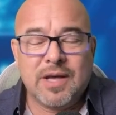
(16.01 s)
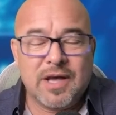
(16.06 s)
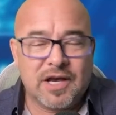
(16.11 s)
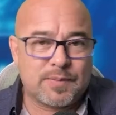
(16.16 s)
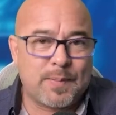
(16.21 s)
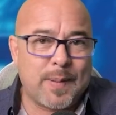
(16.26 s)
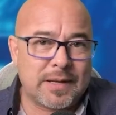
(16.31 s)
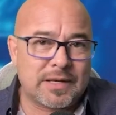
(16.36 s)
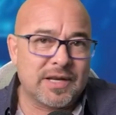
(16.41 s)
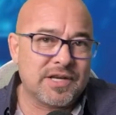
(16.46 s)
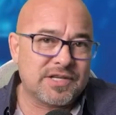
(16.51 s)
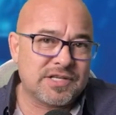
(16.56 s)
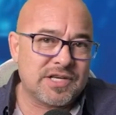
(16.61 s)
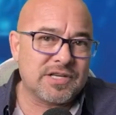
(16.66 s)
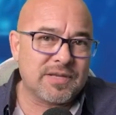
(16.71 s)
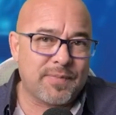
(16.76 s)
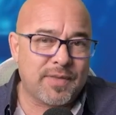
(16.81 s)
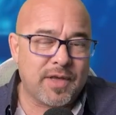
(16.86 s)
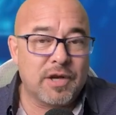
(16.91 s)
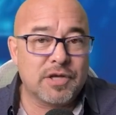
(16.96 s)
expecting to
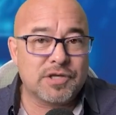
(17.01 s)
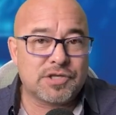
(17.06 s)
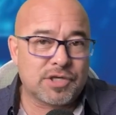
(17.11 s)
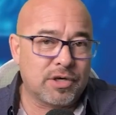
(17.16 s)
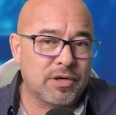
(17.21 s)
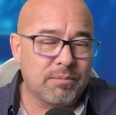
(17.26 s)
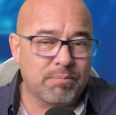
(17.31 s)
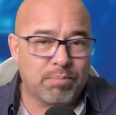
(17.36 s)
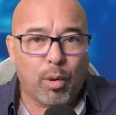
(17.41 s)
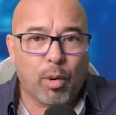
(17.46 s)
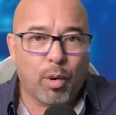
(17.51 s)
see something on a certain